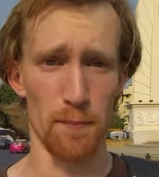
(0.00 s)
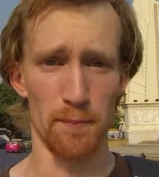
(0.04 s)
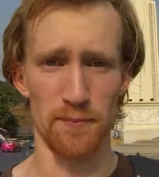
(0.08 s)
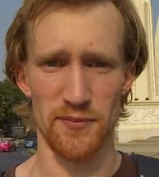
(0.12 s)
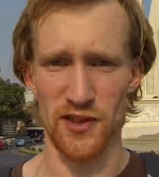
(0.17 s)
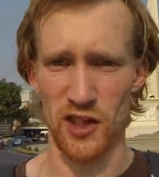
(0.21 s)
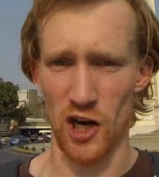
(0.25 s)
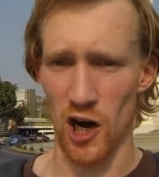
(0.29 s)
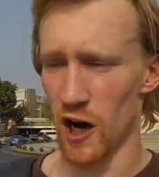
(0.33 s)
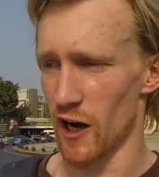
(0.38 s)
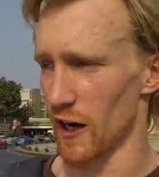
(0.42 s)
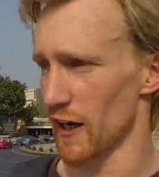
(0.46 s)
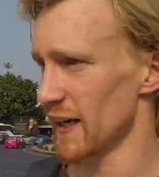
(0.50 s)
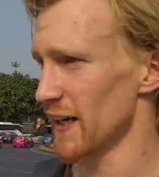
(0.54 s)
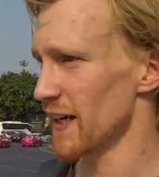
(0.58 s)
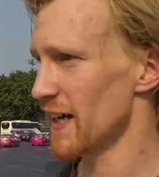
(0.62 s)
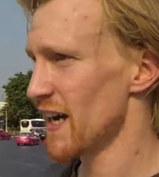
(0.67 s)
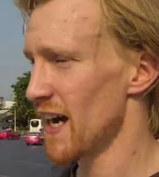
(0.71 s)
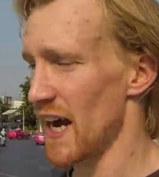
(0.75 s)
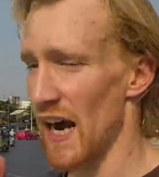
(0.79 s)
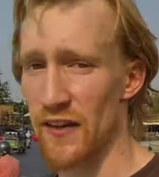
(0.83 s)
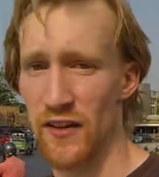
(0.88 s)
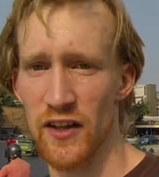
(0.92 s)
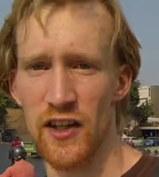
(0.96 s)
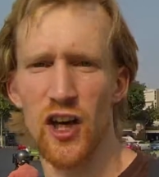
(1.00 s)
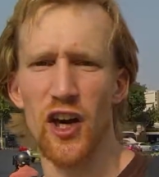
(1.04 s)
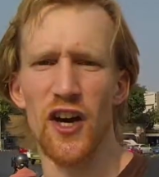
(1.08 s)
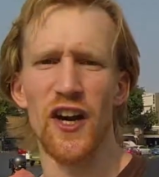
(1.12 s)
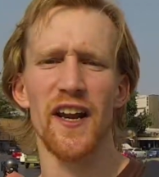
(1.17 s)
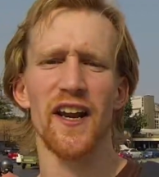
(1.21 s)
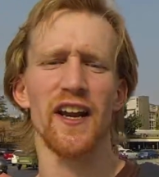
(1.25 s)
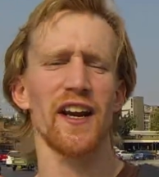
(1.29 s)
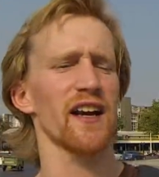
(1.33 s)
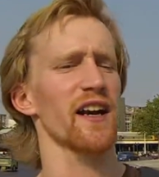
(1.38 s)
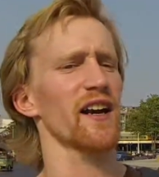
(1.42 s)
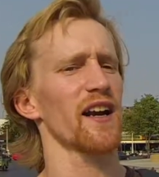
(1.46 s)
sorry, and then go, no,
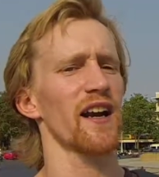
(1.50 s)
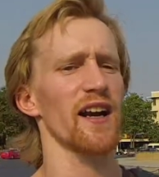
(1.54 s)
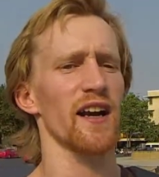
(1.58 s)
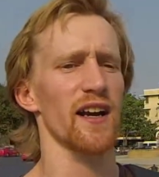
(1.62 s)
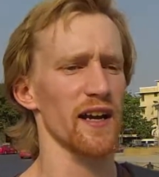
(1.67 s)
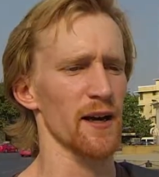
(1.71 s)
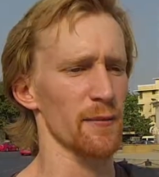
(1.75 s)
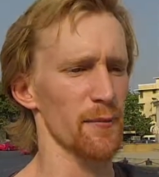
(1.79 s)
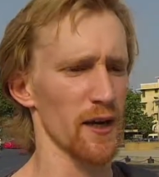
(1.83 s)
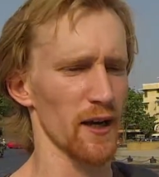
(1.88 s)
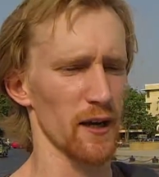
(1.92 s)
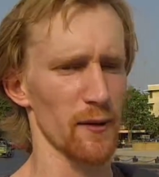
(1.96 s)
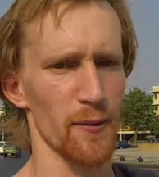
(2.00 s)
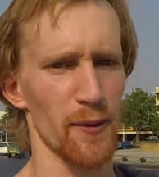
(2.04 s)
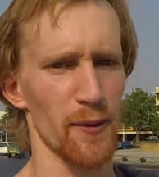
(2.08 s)
come back.